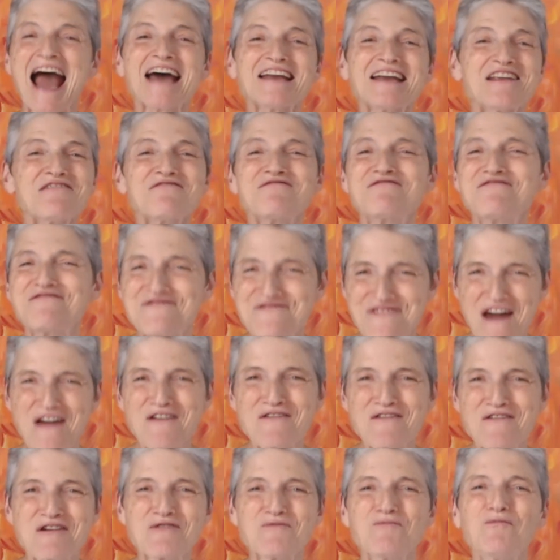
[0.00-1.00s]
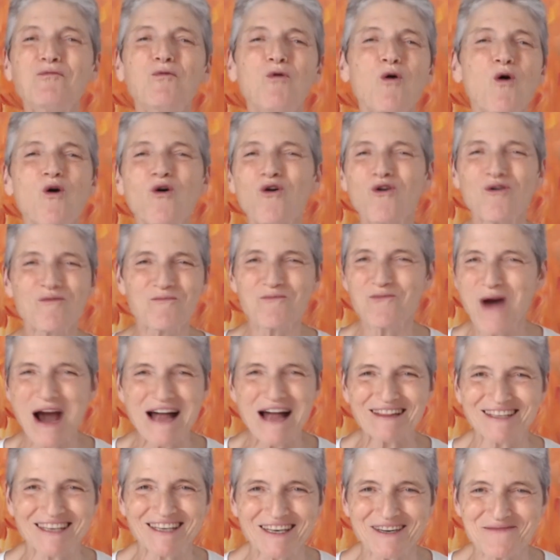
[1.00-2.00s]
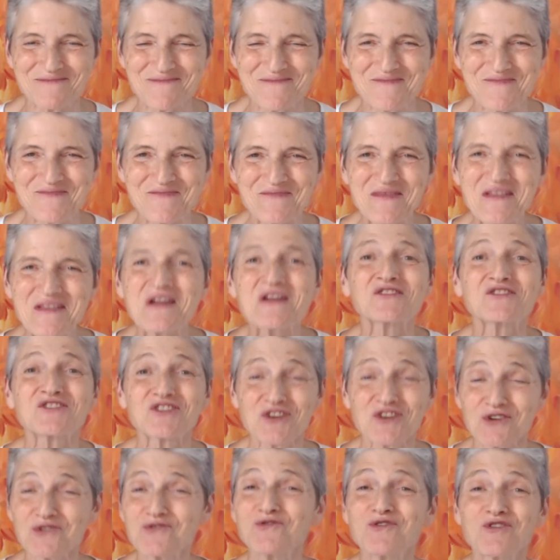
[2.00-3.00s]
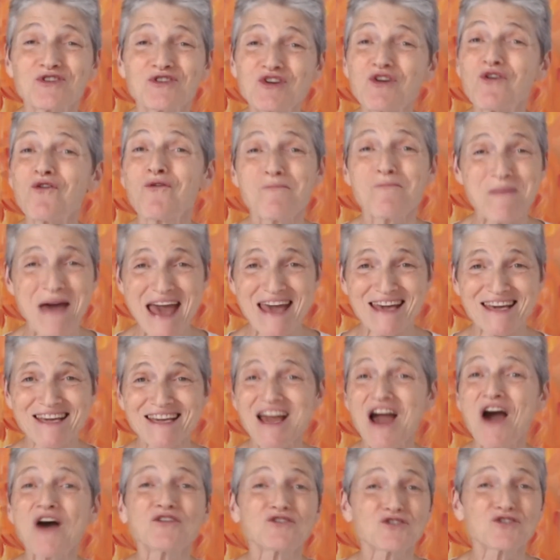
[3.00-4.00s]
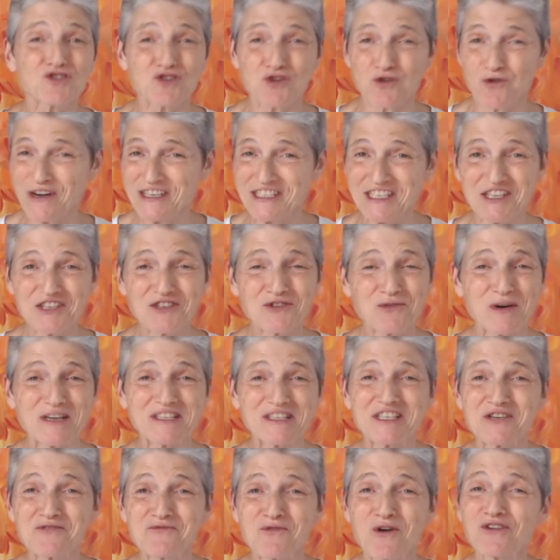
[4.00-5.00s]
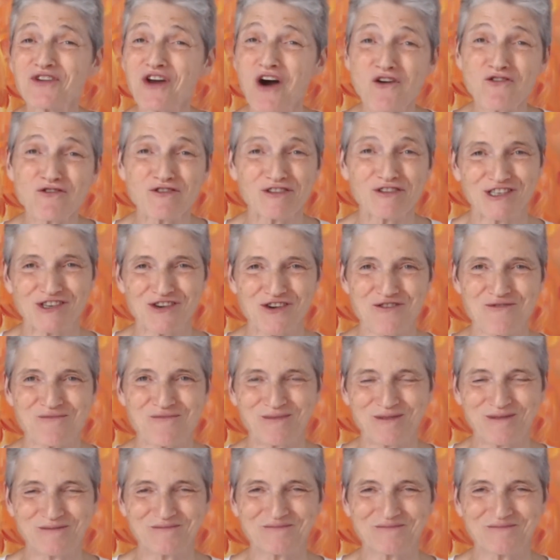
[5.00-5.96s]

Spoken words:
and a very warm welcome to your May 2021 horoscope.